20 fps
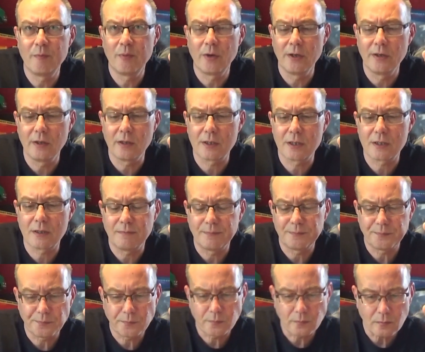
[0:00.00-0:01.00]
Products.
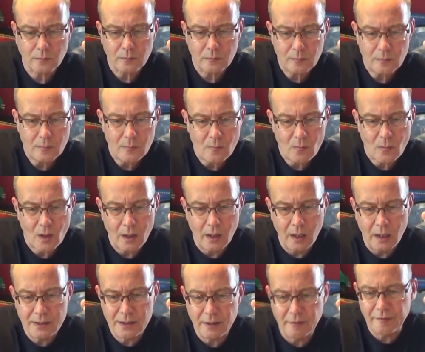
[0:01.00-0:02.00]
I don't
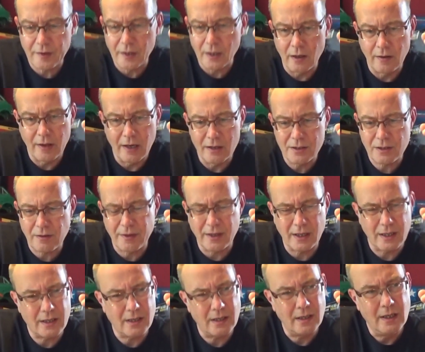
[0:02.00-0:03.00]
know if you know those. I
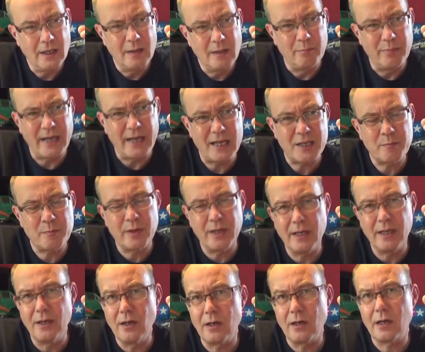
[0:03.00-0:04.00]
think
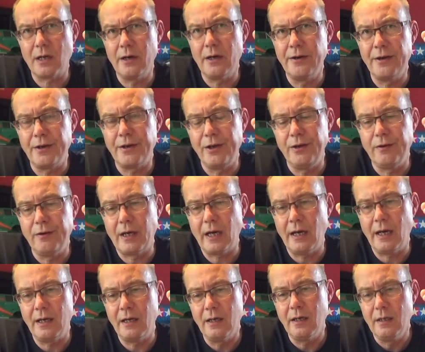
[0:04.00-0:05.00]

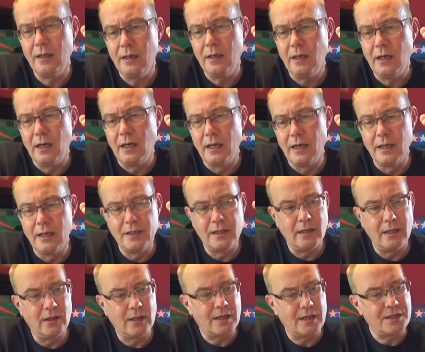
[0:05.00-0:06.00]
bsp.co.uk.
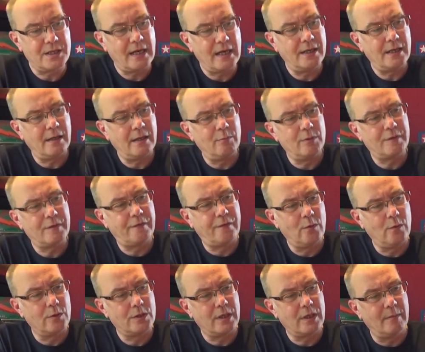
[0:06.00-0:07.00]
And like I said, it
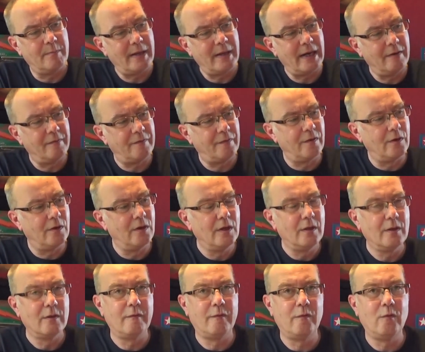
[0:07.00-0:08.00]
was £14 for
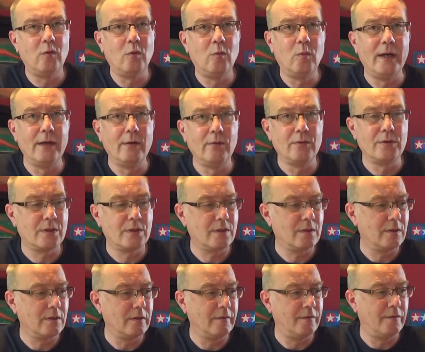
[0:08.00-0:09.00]
the 4
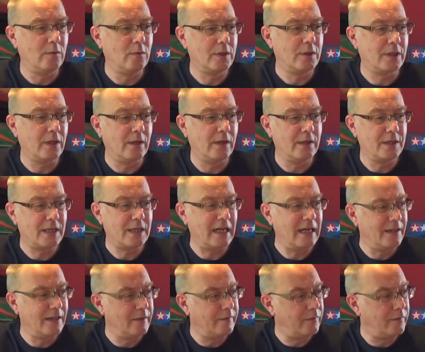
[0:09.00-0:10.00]
wheels, the 4 tyres
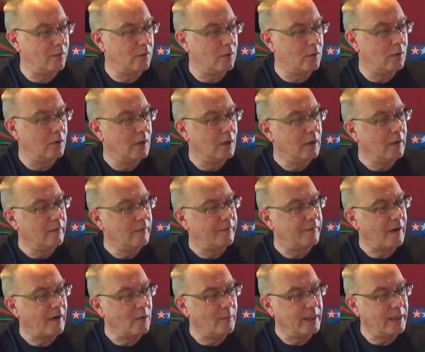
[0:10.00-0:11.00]
and the 4
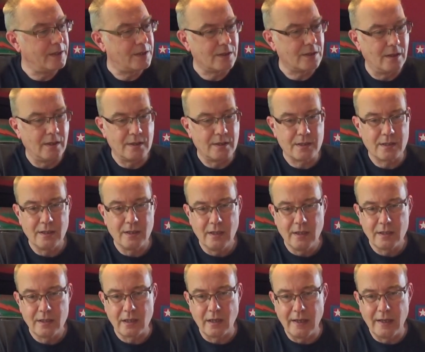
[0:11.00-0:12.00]
foam inserts.
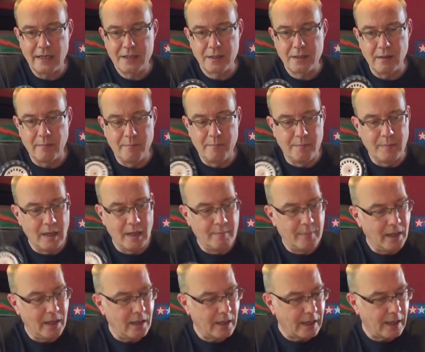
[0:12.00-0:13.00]
So that's a
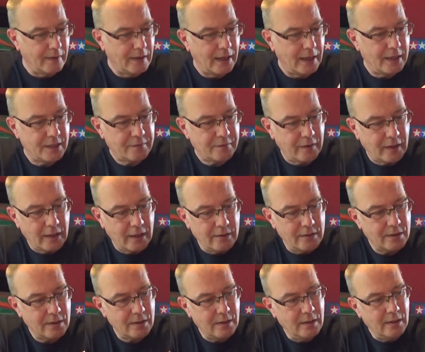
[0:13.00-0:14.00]
bargain, that is, for
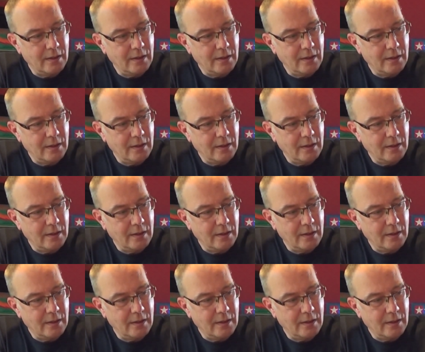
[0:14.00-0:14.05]
those.